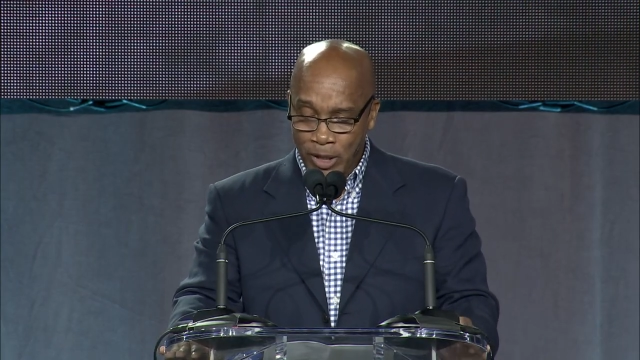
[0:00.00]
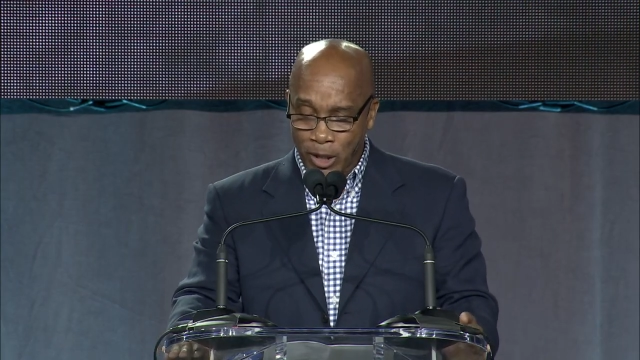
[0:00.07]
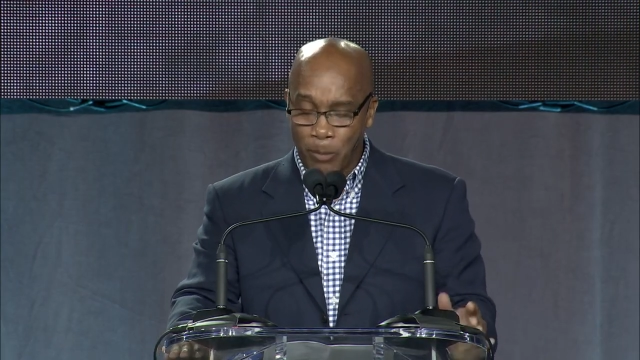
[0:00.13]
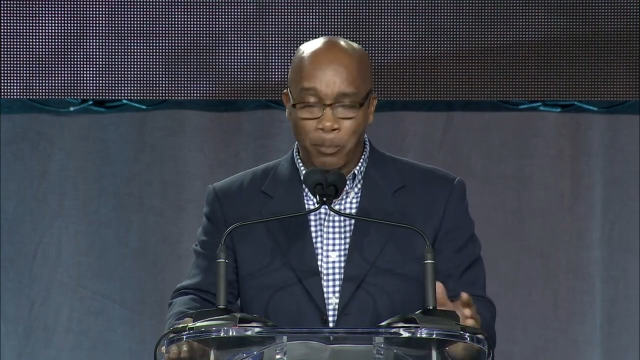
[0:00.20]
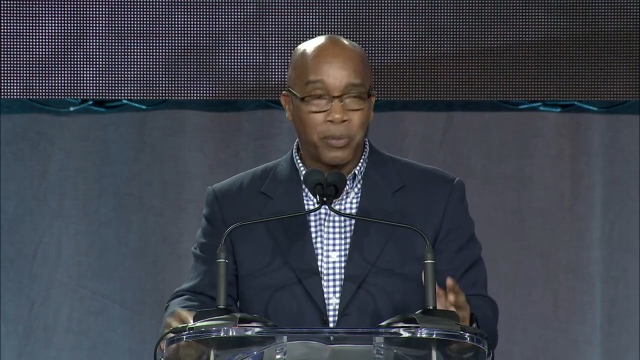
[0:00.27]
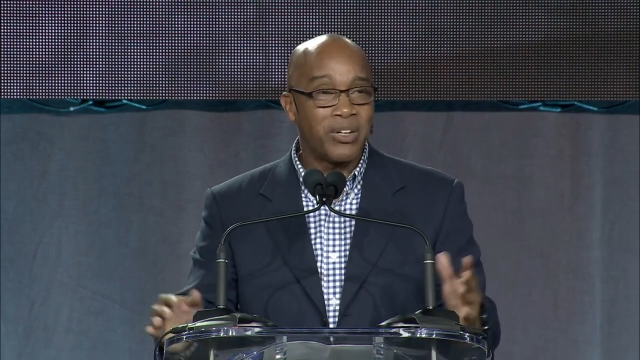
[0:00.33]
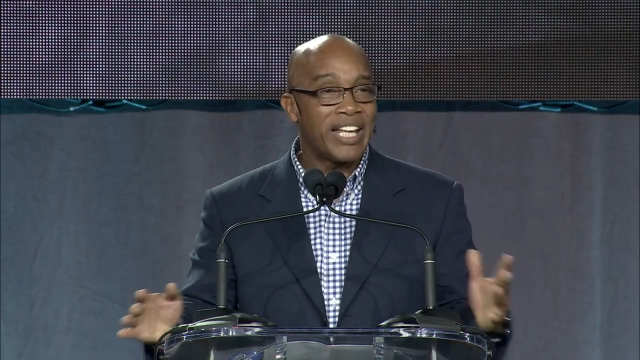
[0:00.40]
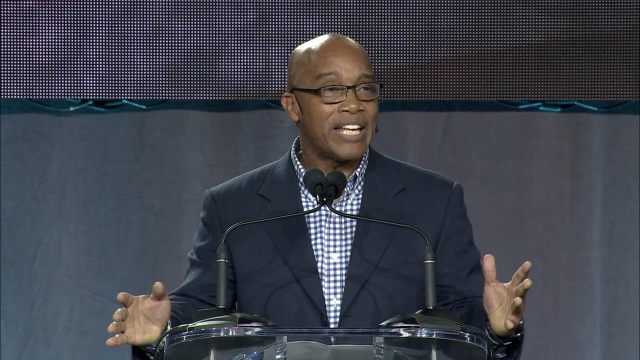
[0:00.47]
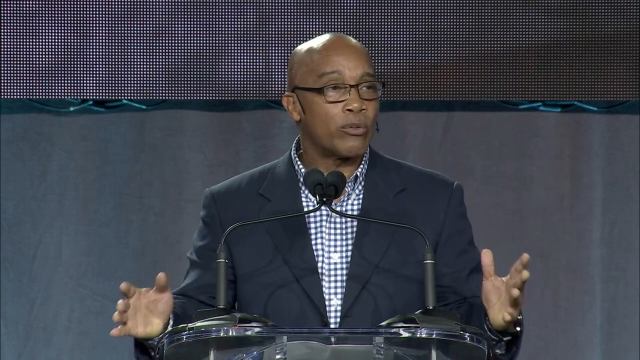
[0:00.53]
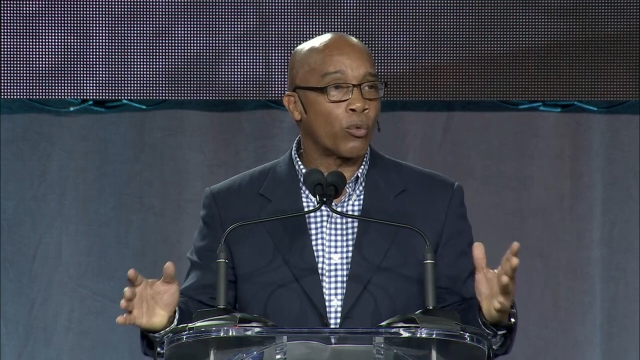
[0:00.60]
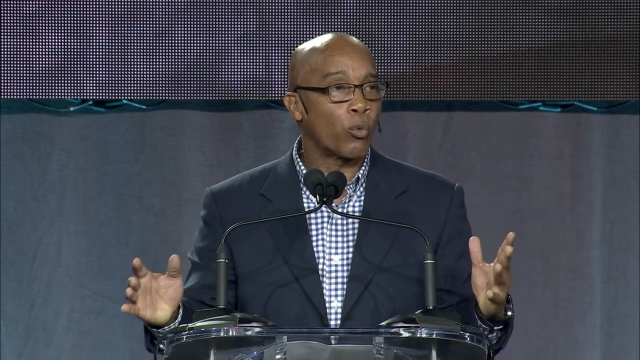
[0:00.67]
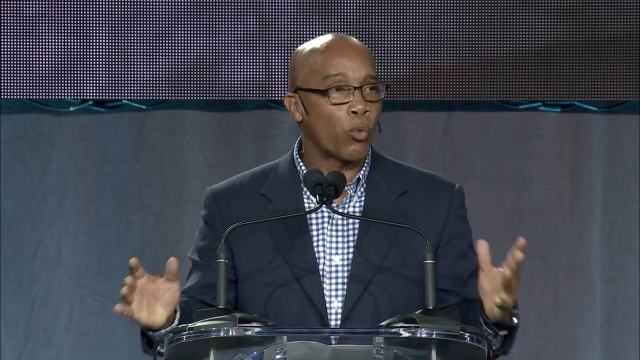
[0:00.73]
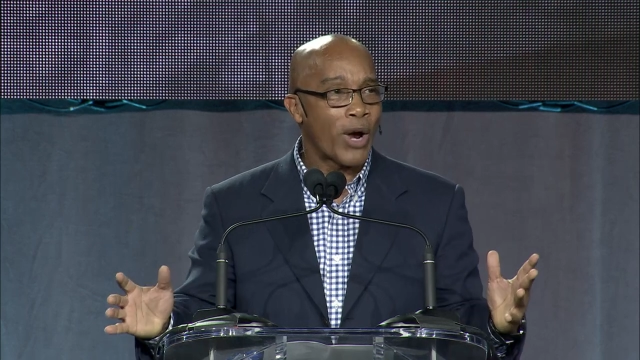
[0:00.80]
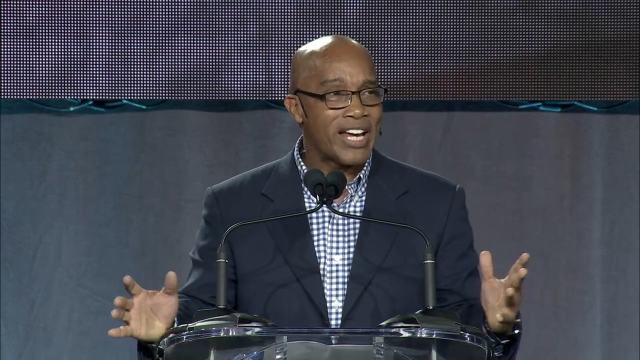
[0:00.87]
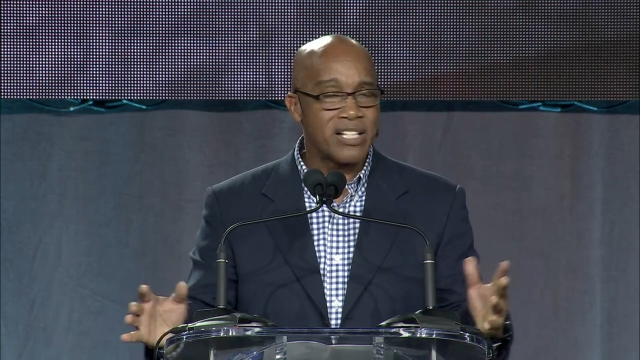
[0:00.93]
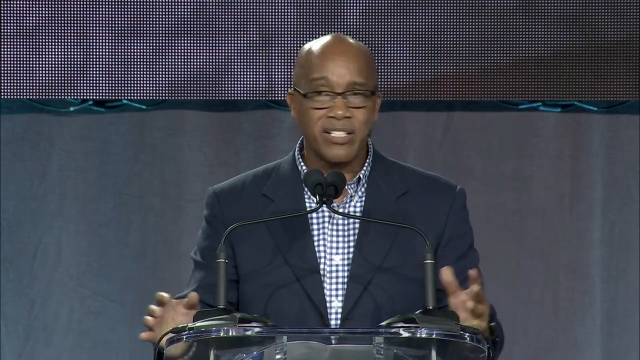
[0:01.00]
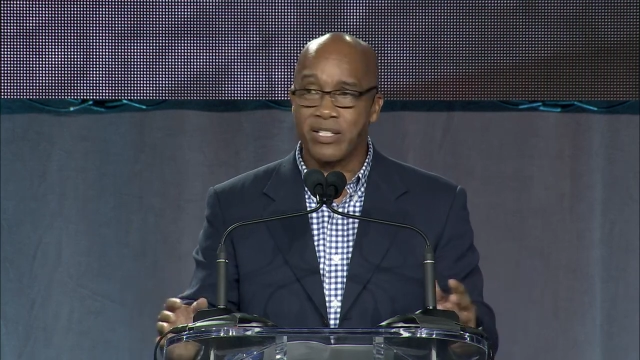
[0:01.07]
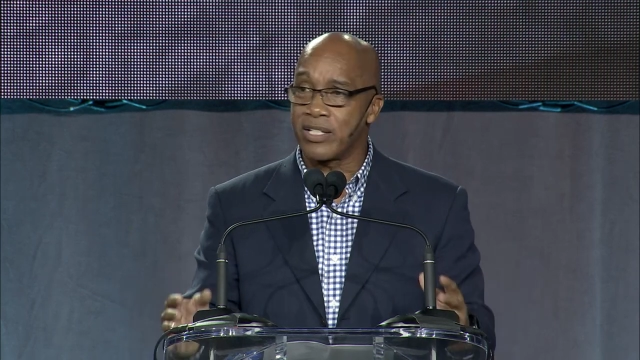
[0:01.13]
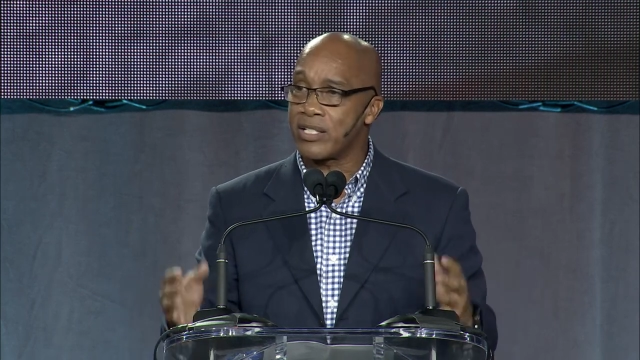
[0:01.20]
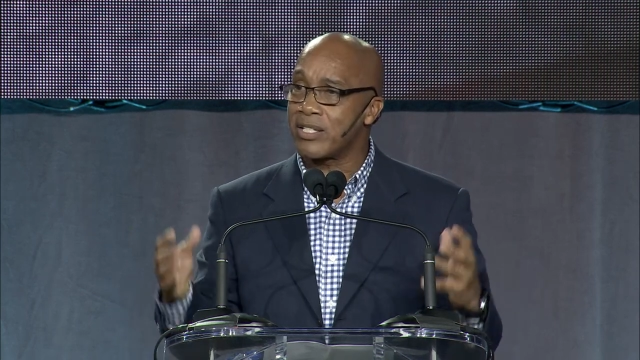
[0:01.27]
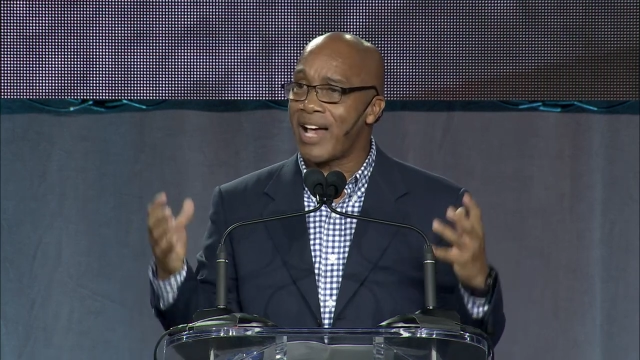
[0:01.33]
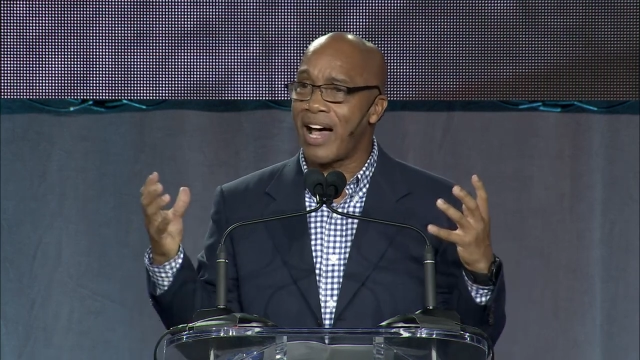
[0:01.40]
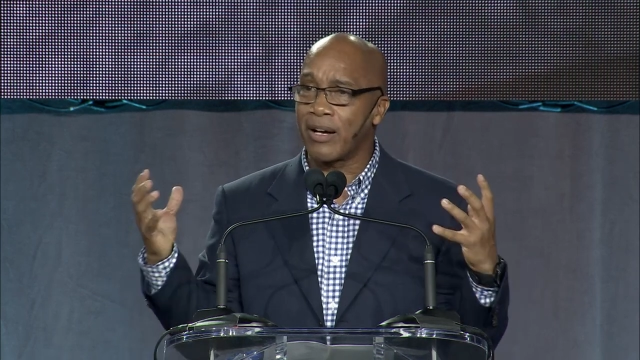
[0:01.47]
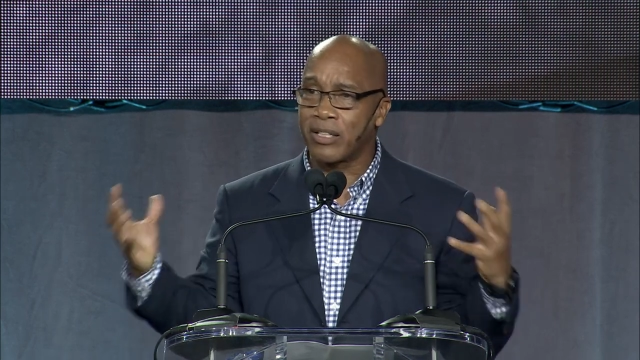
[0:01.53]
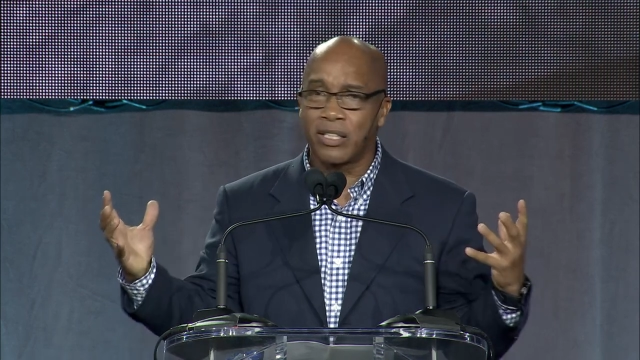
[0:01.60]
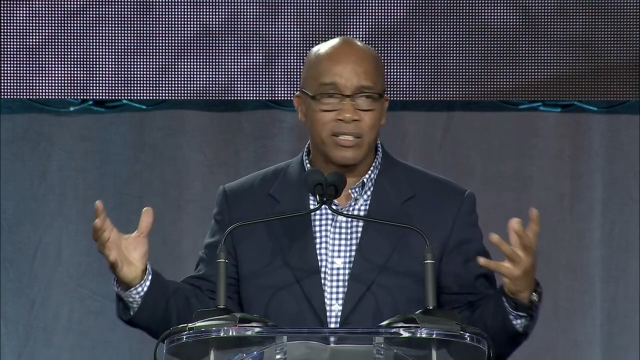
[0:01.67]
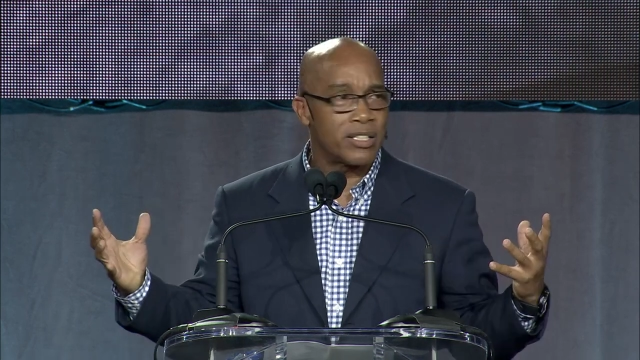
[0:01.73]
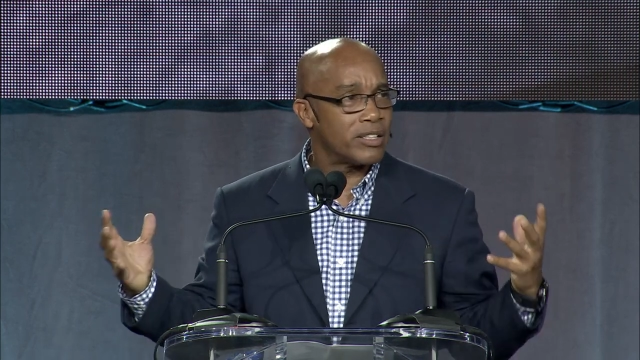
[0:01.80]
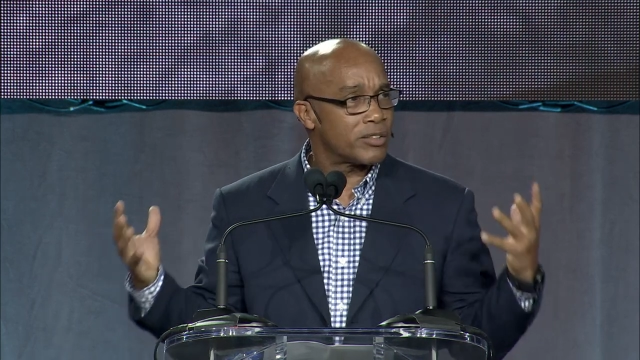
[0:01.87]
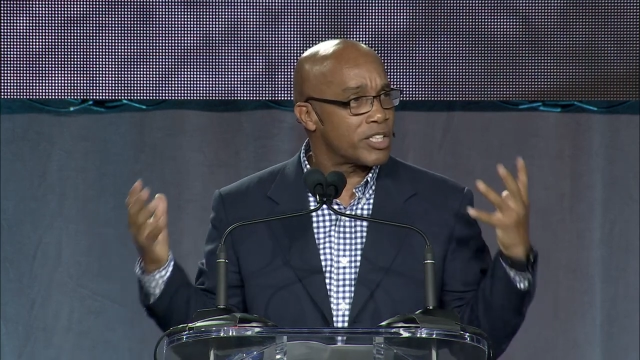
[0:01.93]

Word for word: complete racist con-